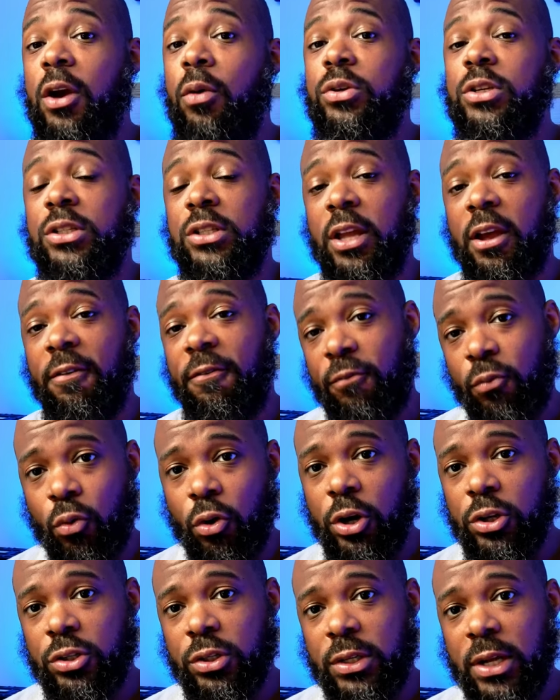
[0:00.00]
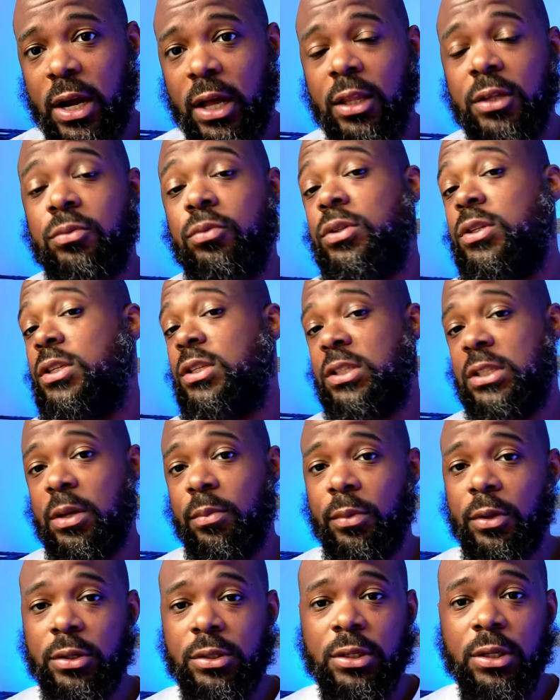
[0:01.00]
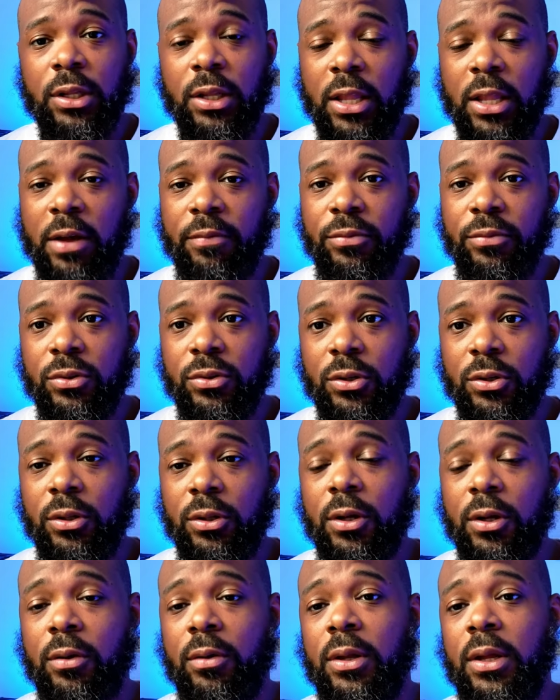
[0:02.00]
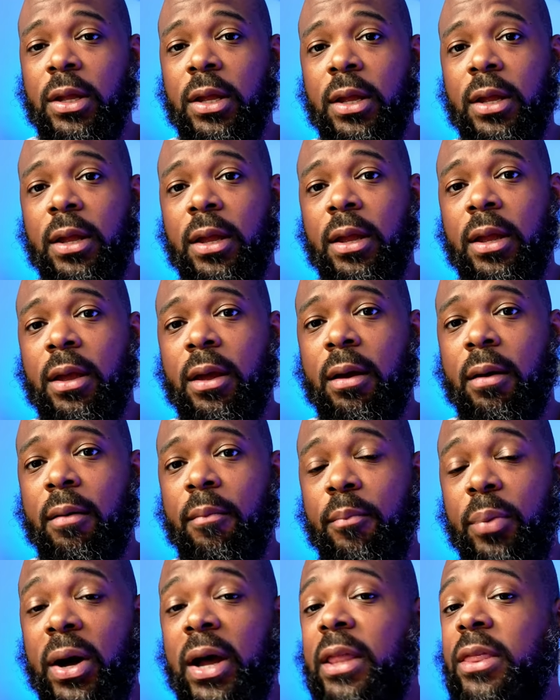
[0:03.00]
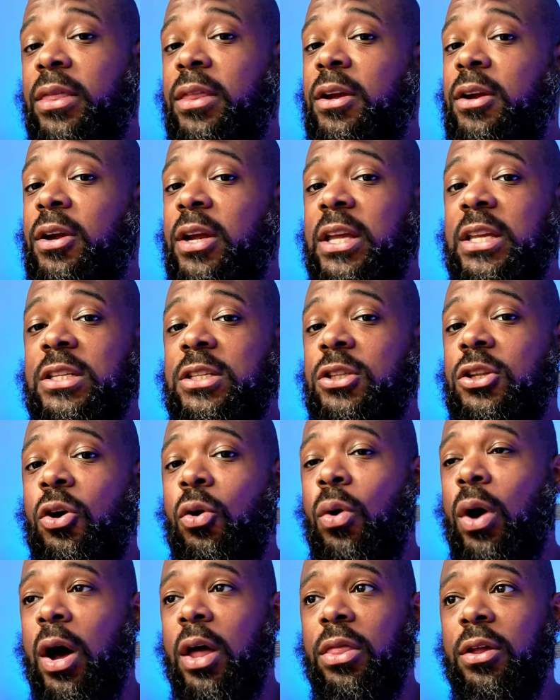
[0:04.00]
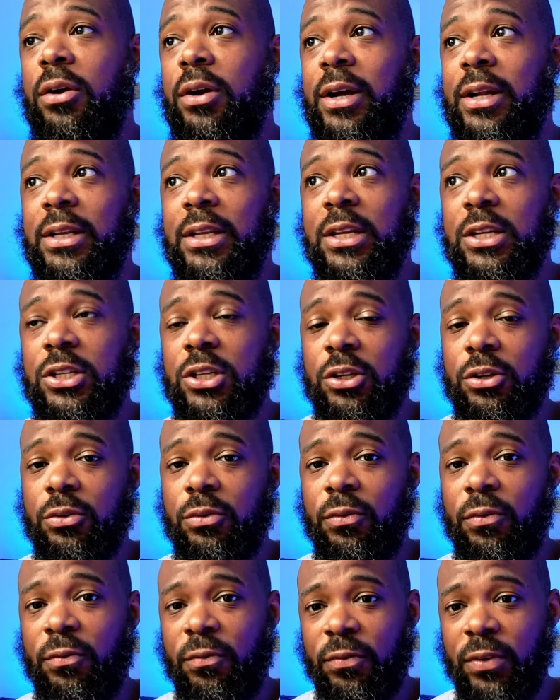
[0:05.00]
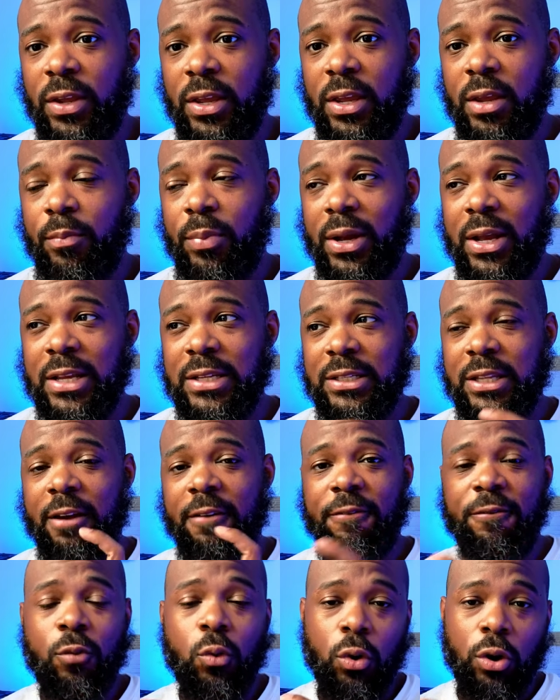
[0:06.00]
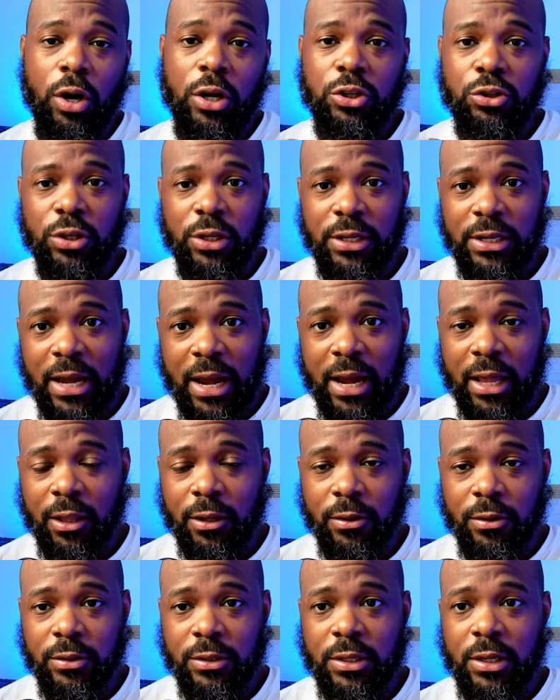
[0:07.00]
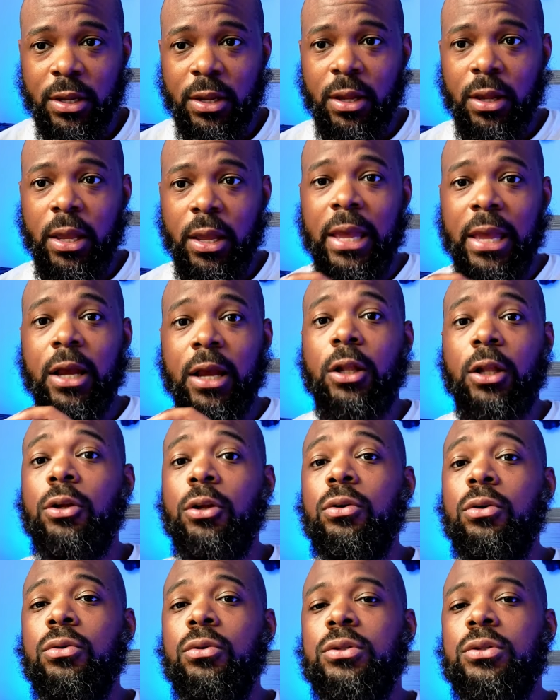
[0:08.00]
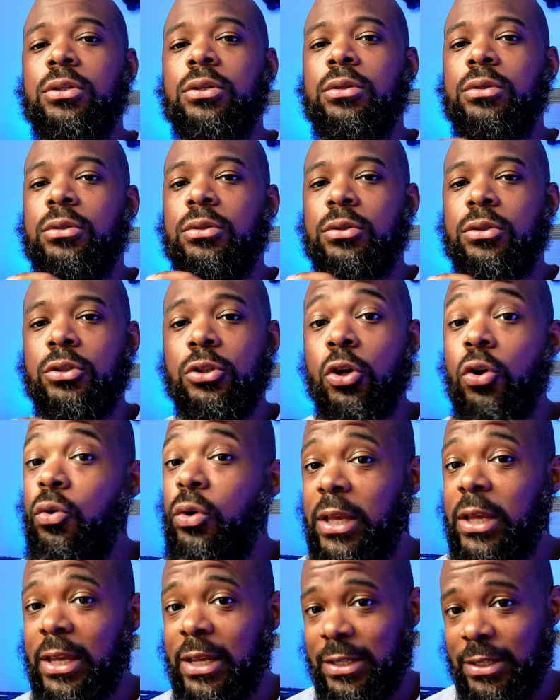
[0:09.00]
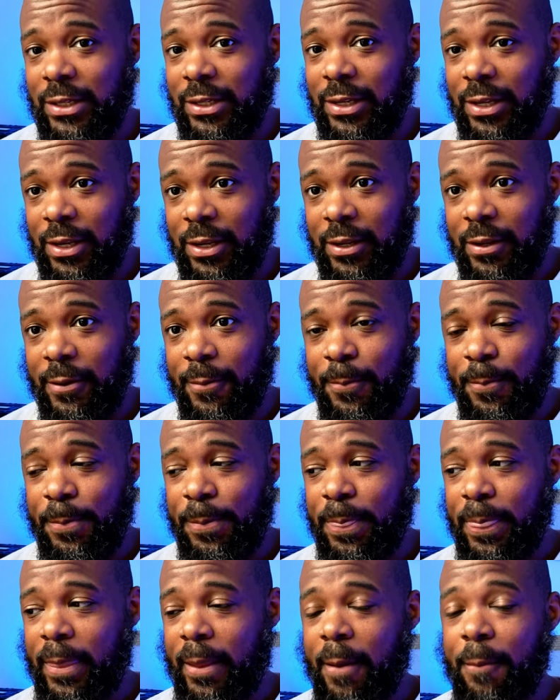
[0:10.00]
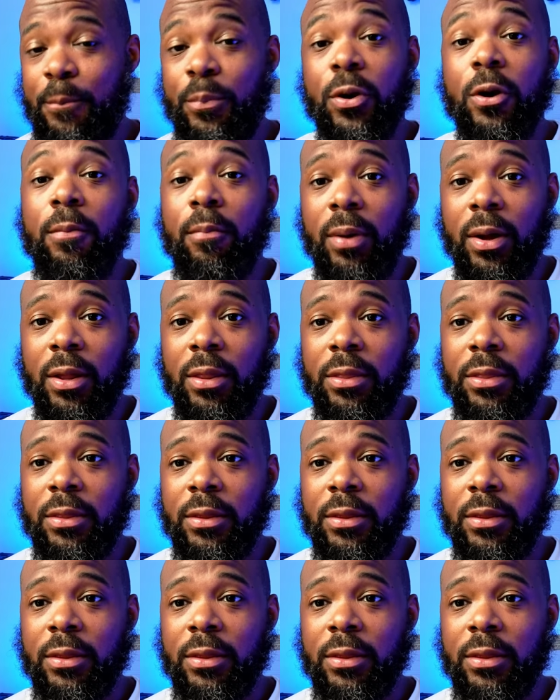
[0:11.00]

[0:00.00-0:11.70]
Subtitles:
which is that $400, which is similar to the LiveU Solo. But there is no other additional fee because that $400 includes 2 gigs of data per month.